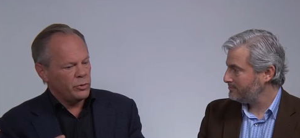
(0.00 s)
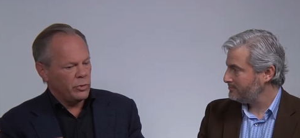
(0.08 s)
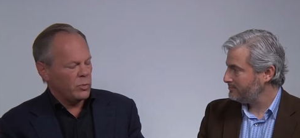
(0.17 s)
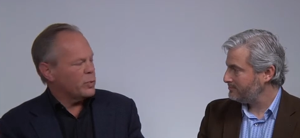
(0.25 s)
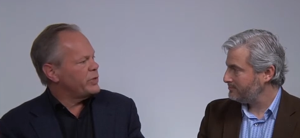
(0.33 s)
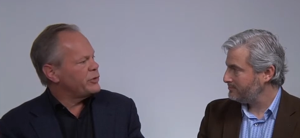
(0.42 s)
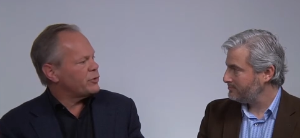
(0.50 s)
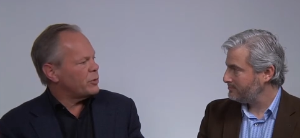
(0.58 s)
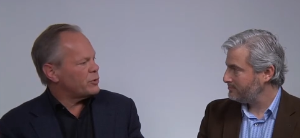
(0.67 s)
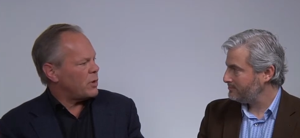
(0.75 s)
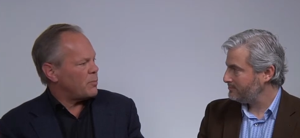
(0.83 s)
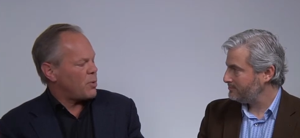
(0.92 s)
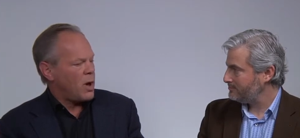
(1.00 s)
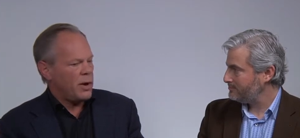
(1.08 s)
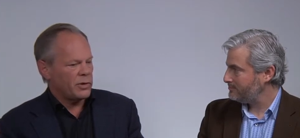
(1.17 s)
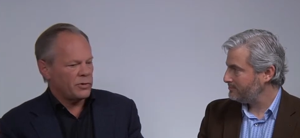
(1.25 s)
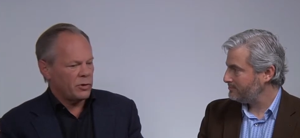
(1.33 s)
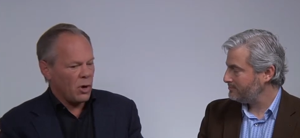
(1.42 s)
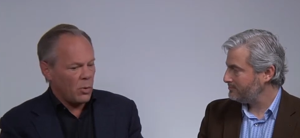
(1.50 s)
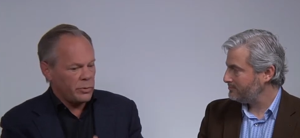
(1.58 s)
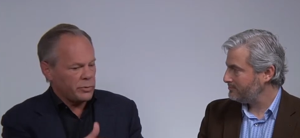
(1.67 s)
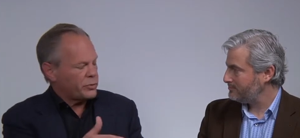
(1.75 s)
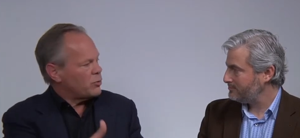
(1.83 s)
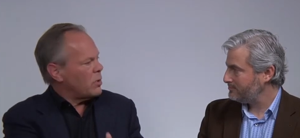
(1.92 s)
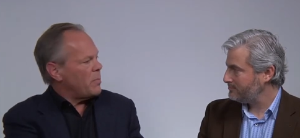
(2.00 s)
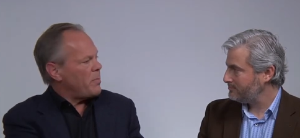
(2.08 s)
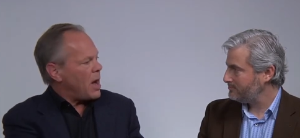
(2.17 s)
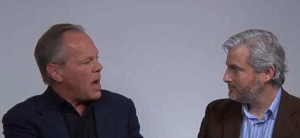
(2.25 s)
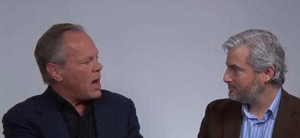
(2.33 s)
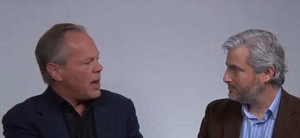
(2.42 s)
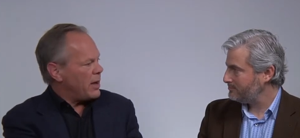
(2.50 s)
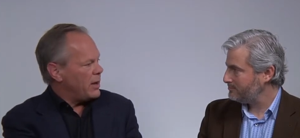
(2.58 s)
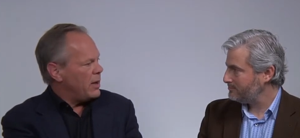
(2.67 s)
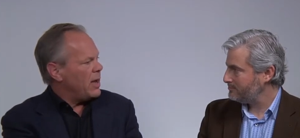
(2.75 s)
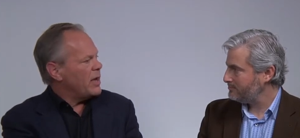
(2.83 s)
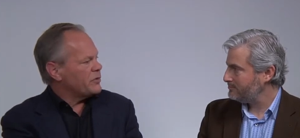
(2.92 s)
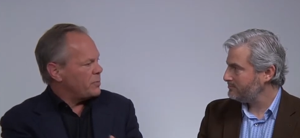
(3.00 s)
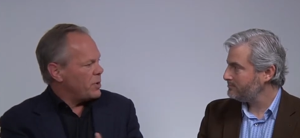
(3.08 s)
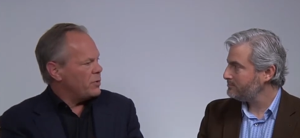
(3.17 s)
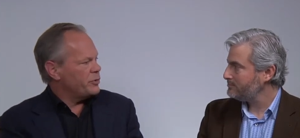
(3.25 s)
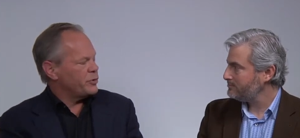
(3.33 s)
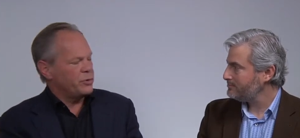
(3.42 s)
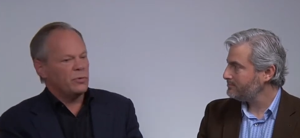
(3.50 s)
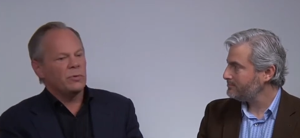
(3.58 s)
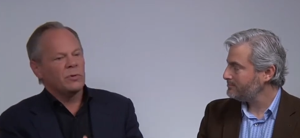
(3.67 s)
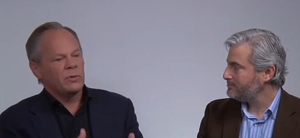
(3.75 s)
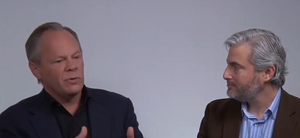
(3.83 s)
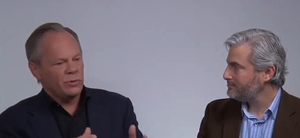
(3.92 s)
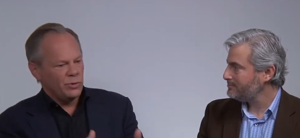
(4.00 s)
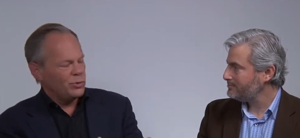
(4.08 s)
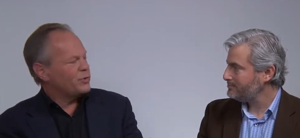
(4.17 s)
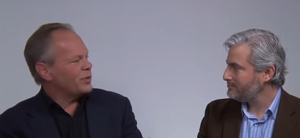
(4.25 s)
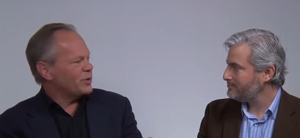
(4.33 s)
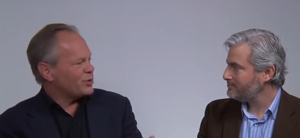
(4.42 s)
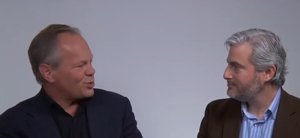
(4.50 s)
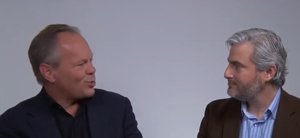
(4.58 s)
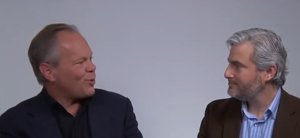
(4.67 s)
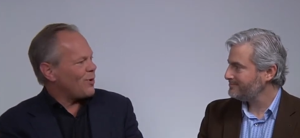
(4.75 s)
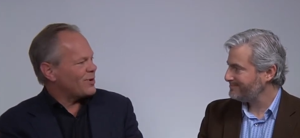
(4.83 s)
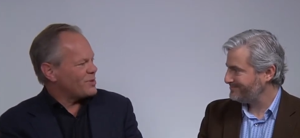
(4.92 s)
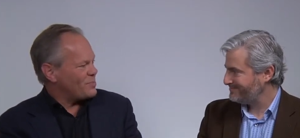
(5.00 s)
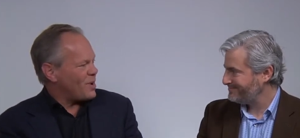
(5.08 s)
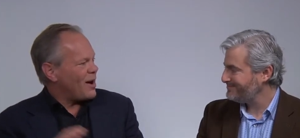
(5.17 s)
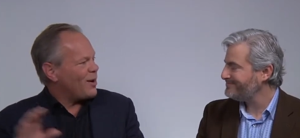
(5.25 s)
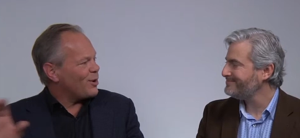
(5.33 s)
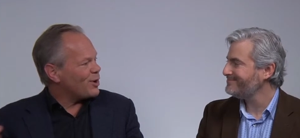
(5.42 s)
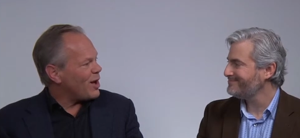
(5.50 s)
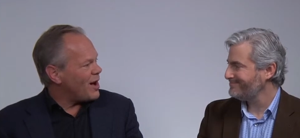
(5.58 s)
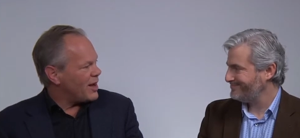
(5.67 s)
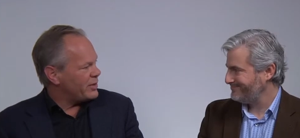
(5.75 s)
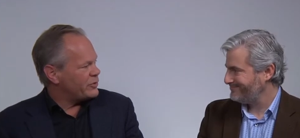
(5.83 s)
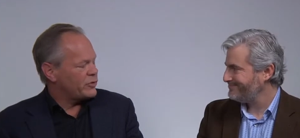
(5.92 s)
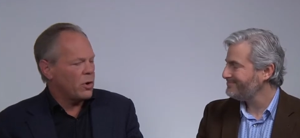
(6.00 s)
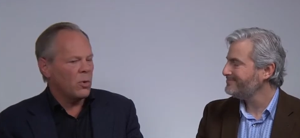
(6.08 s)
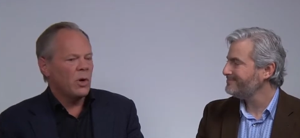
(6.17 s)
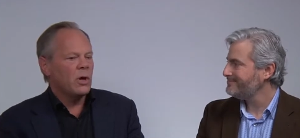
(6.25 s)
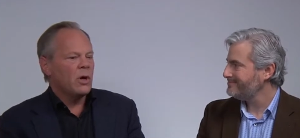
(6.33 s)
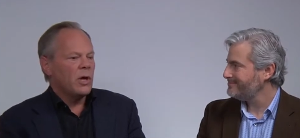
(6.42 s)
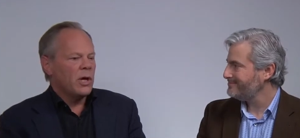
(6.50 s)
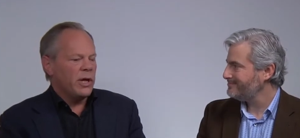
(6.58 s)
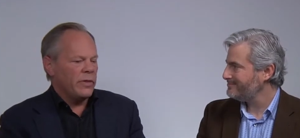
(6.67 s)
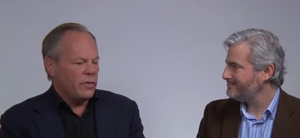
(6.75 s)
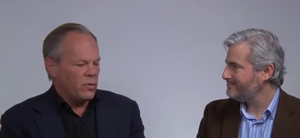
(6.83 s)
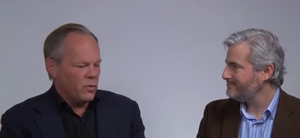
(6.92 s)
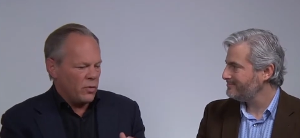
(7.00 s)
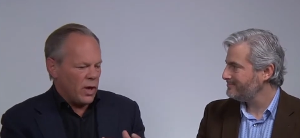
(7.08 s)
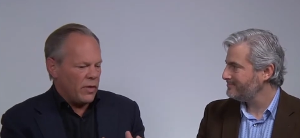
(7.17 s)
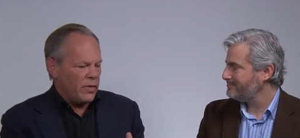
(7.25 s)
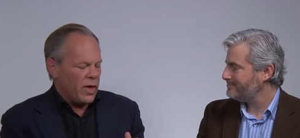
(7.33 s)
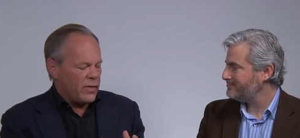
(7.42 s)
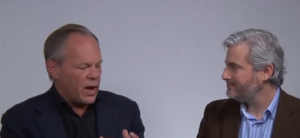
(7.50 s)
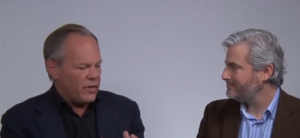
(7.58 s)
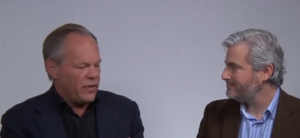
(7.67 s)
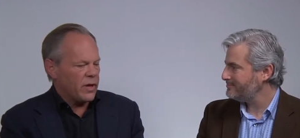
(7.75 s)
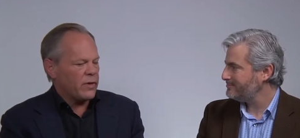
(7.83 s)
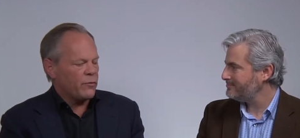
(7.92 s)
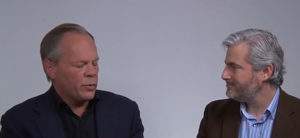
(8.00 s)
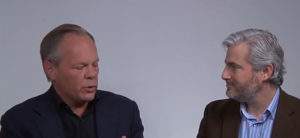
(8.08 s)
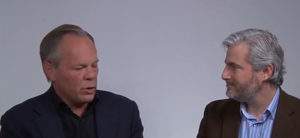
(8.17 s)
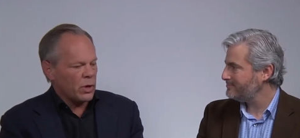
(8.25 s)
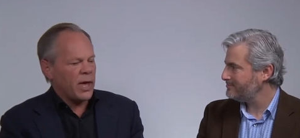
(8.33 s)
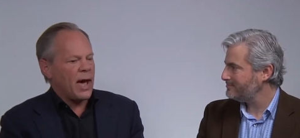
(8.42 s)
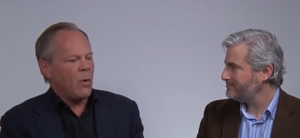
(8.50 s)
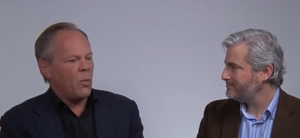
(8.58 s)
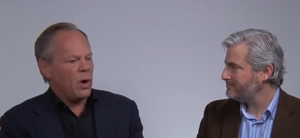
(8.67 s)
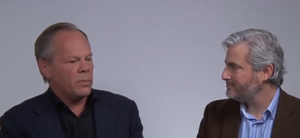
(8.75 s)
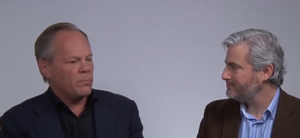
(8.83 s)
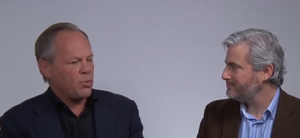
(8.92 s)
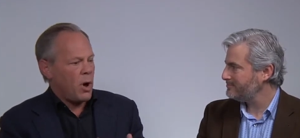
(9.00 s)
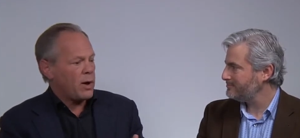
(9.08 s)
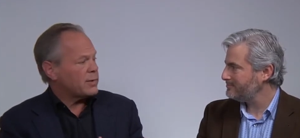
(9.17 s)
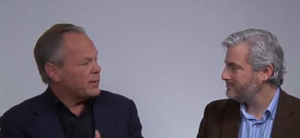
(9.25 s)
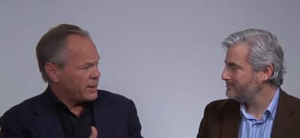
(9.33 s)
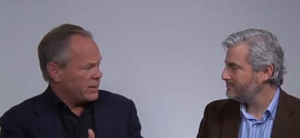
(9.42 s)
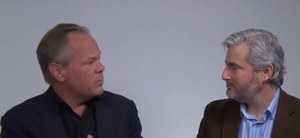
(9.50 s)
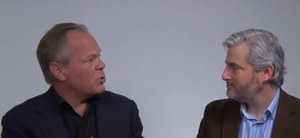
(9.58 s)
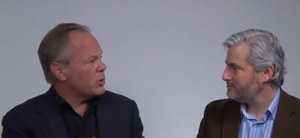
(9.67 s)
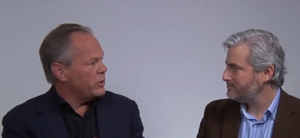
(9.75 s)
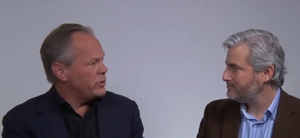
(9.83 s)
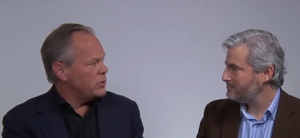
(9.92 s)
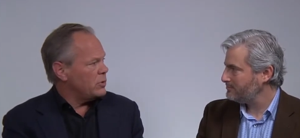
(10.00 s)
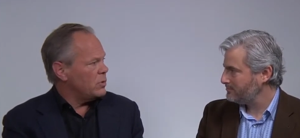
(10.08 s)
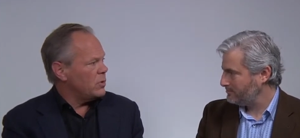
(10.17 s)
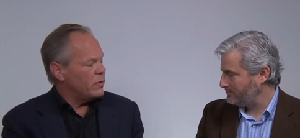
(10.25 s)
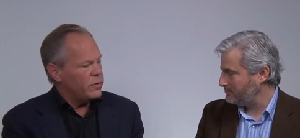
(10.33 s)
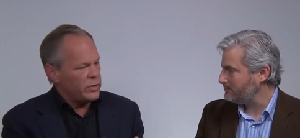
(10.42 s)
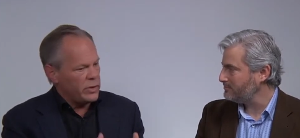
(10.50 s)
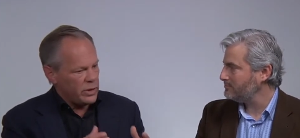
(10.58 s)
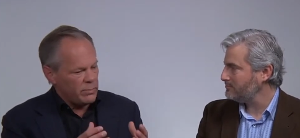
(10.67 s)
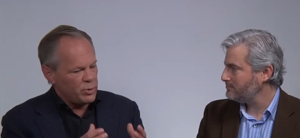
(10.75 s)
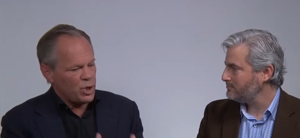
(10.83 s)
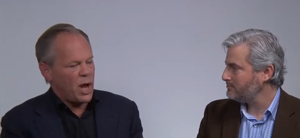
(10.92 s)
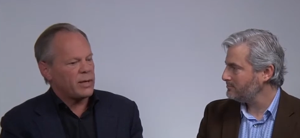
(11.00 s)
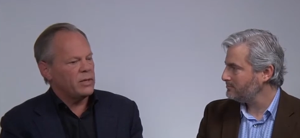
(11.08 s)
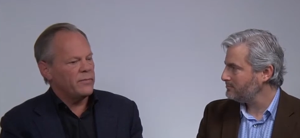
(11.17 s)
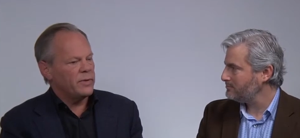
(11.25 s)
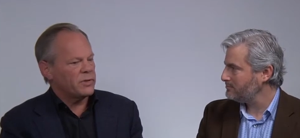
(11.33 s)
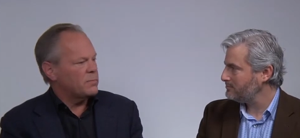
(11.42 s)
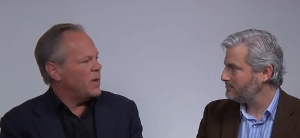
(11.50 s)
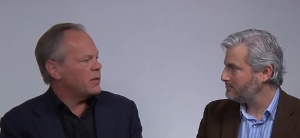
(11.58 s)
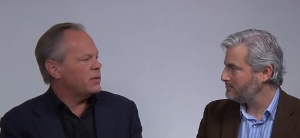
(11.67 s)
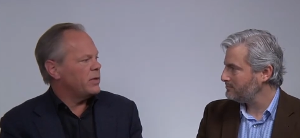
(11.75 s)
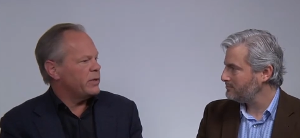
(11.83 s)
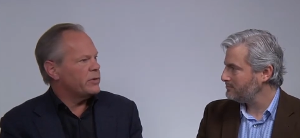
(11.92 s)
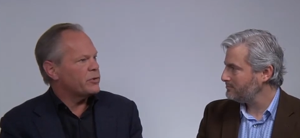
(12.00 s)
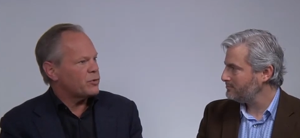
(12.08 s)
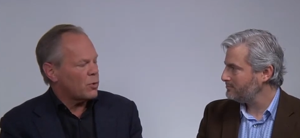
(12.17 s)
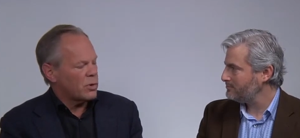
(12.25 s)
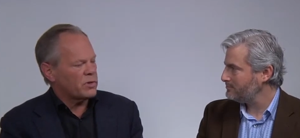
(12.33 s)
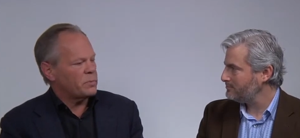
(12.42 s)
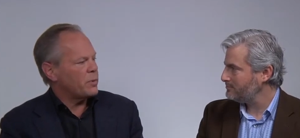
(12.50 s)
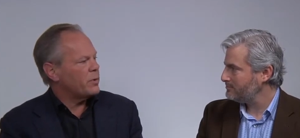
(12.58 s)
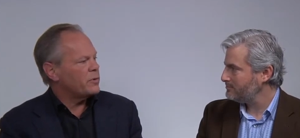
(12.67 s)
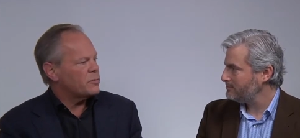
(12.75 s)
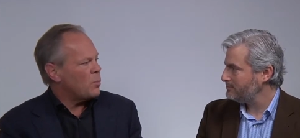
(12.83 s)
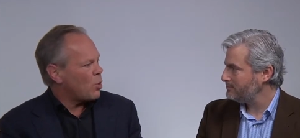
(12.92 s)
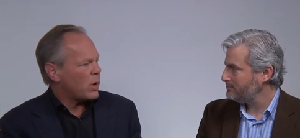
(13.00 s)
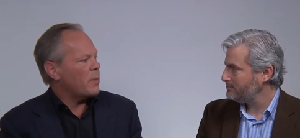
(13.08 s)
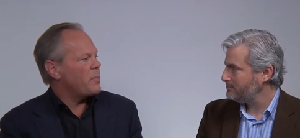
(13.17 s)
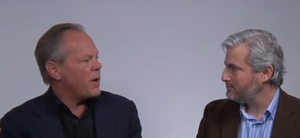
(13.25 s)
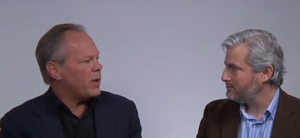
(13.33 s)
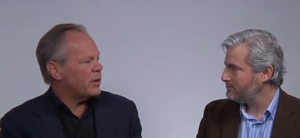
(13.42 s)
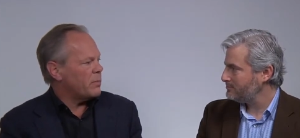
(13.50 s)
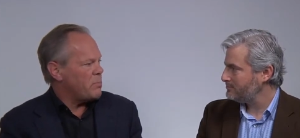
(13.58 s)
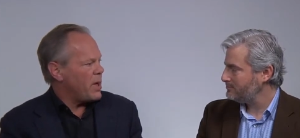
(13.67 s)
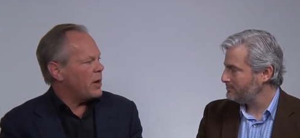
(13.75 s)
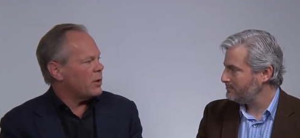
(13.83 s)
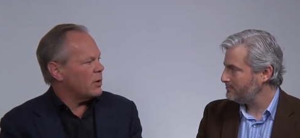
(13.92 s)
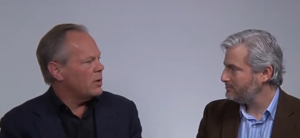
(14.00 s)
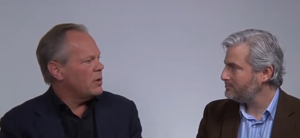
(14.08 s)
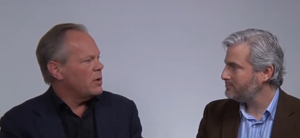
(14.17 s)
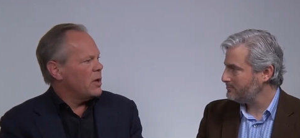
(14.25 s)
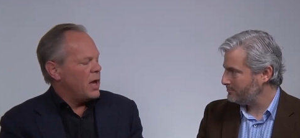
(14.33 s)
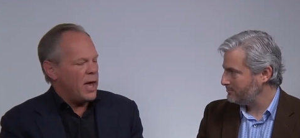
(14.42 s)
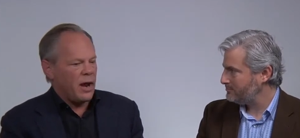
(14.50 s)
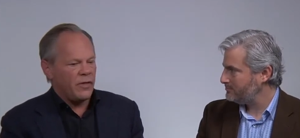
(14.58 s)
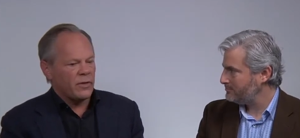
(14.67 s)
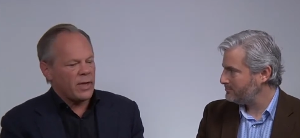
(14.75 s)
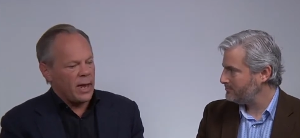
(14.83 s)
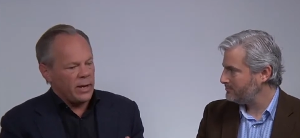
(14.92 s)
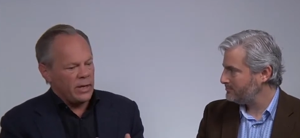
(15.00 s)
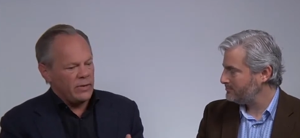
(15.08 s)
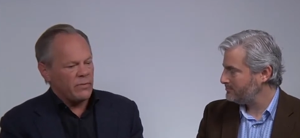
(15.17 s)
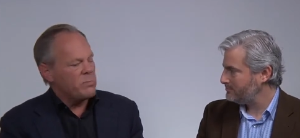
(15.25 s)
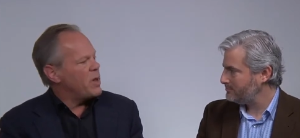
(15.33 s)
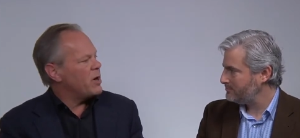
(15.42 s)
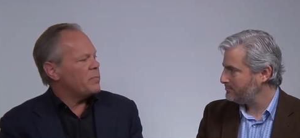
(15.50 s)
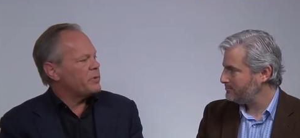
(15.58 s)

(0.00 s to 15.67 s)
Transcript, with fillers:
Speaker 1: doing research on products to go into a store to buy as opposed to using the store to buy online. So and then I think if we look at what products like Gimbal can do, mm -hmm. the objective is to make the in-store experience more compelling, better. And I think that even better